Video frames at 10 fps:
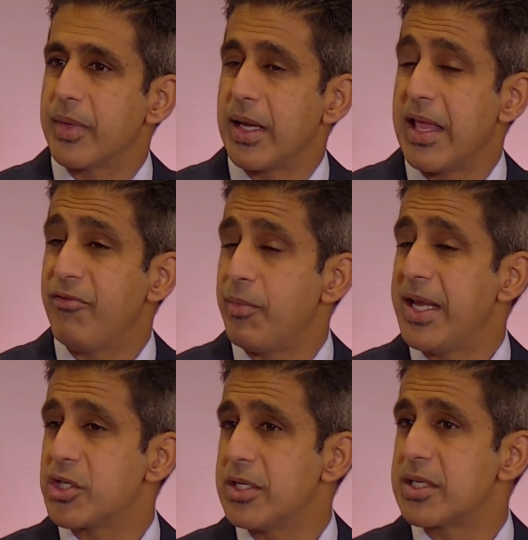
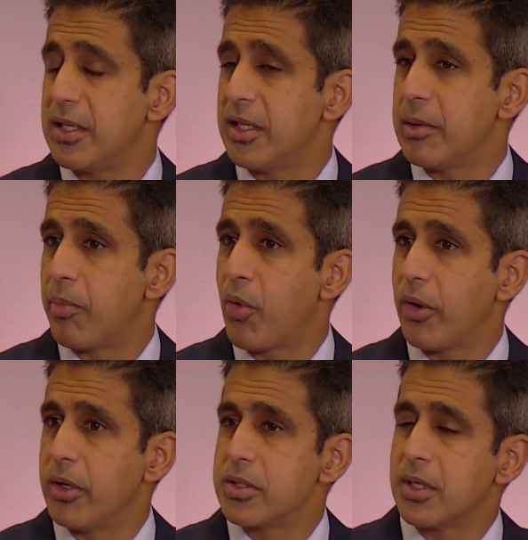Inflammation is clearly
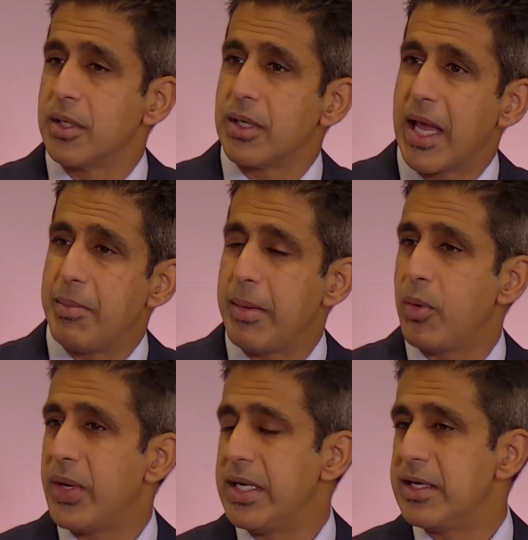important, and maybe
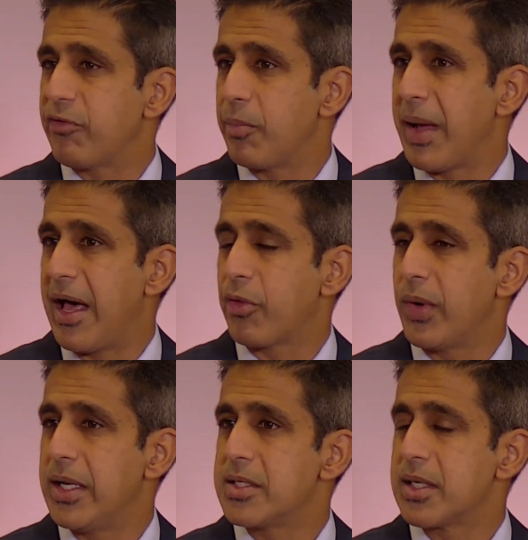we need different
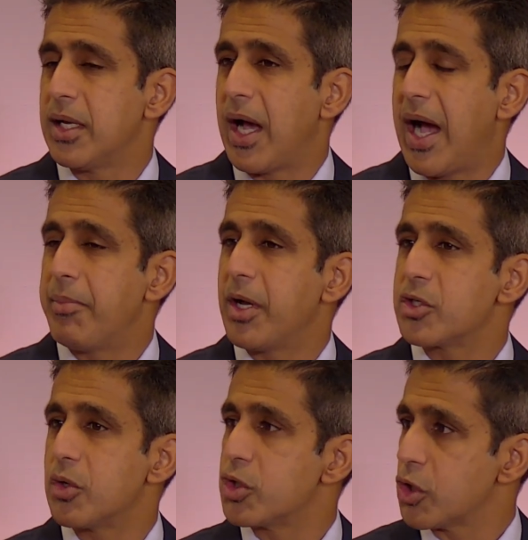pathways. I'm not
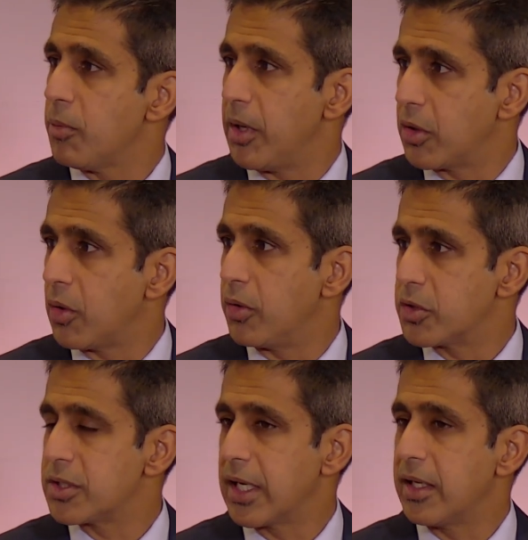so sure about
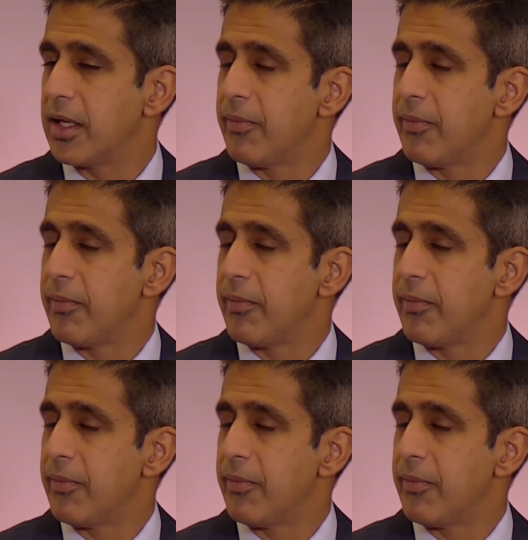colchicine.